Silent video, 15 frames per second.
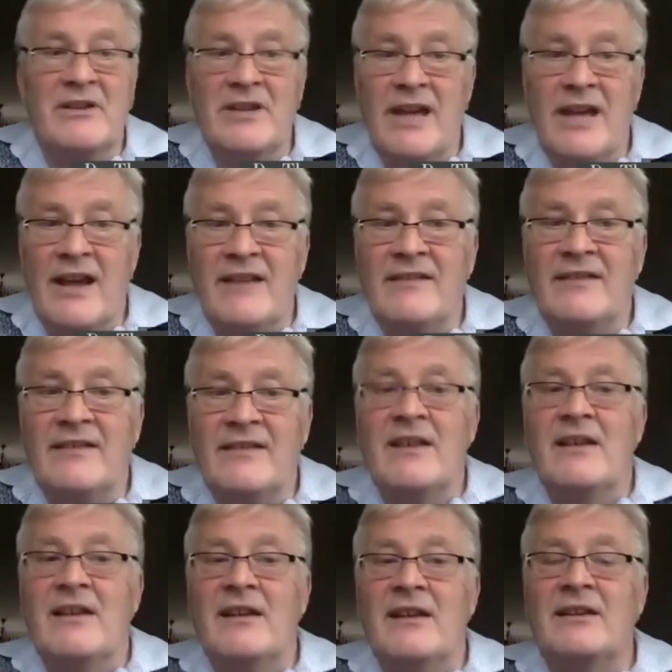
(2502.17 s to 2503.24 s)
Yes,
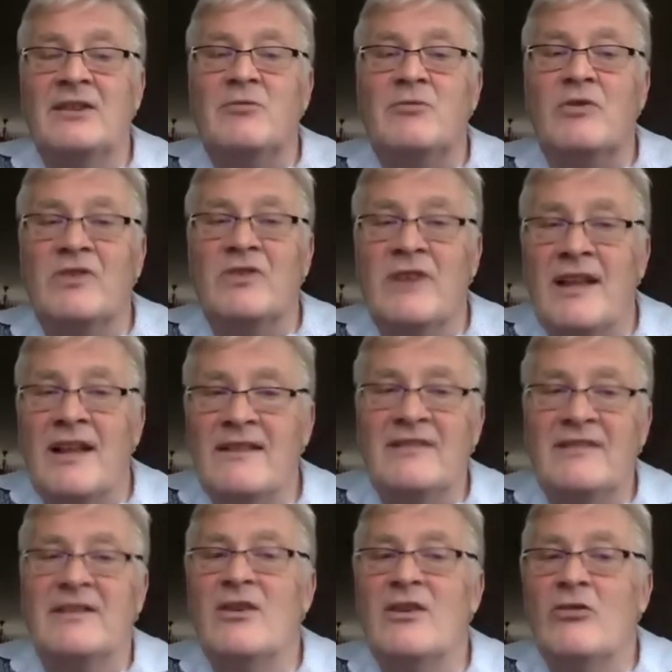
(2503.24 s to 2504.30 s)
it was
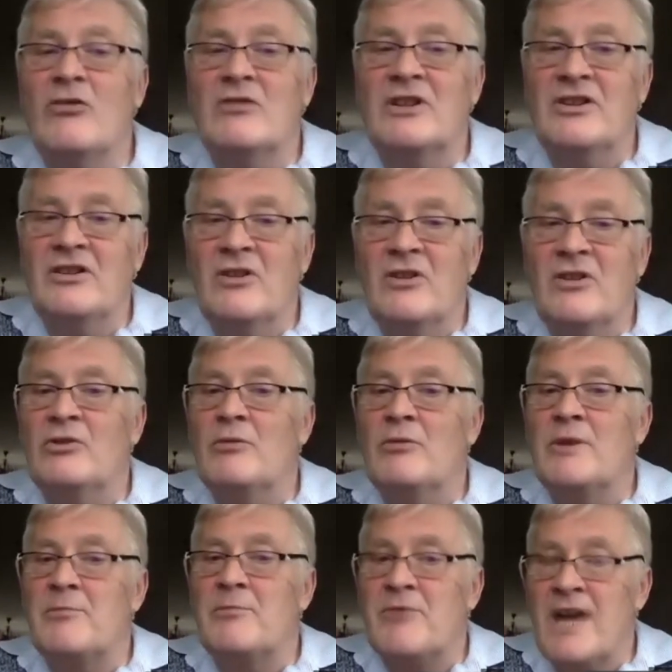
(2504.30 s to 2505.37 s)
lasting only in those who
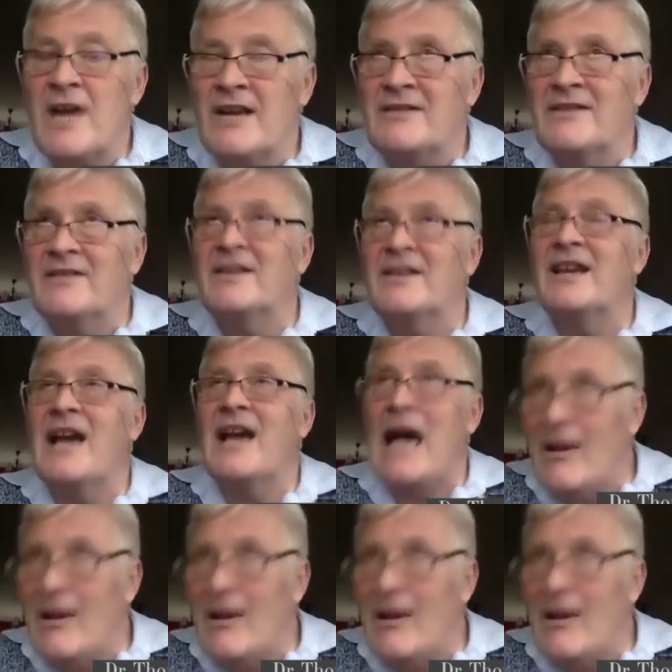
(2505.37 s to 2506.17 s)
were practicing